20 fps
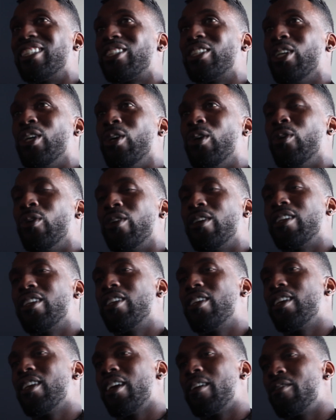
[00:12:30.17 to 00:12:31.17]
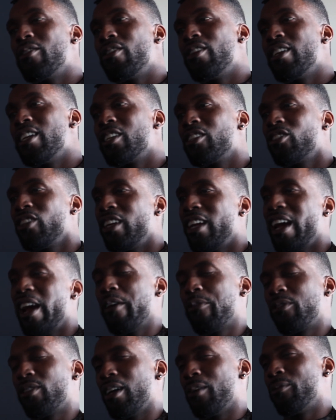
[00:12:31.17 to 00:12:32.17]
So you didn't necessarily
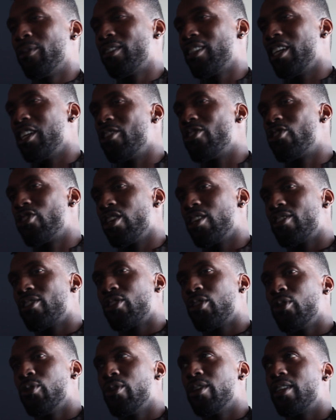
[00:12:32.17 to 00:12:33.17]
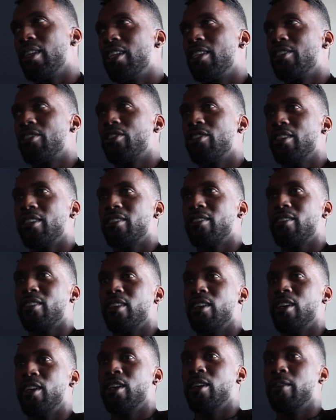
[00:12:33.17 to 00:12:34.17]
have to, I wouldn't say adjust to it. It's just
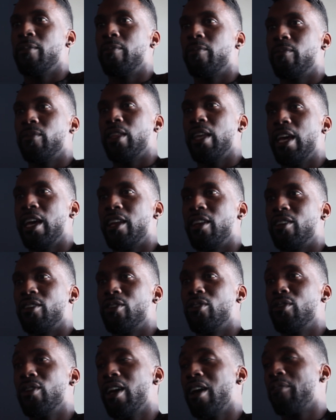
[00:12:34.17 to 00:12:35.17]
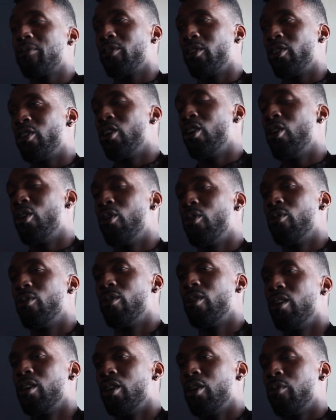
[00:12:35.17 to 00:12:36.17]
that you have to know
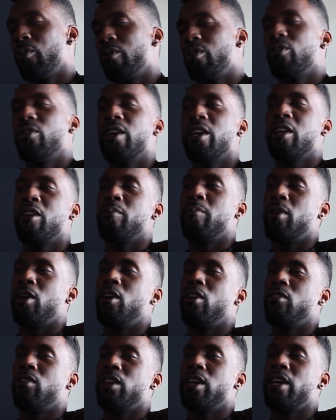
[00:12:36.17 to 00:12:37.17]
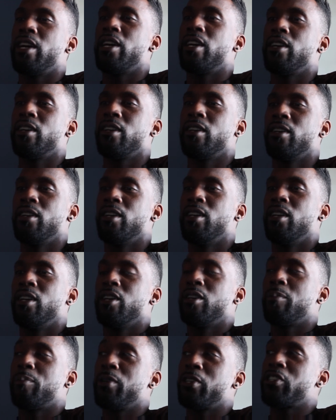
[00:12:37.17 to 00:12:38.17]
when you hit a ball there,
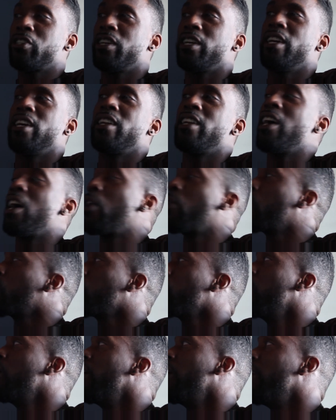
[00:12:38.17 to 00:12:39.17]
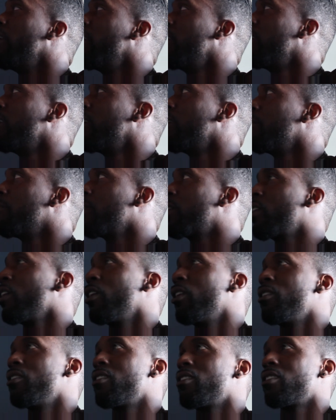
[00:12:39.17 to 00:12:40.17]
put your head down and run.
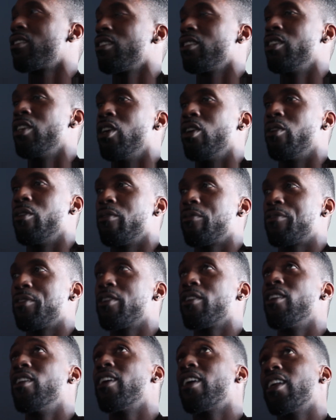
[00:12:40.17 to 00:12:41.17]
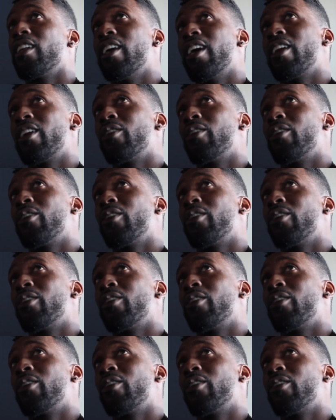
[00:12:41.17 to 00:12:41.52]
Because, you know, if you're looking at it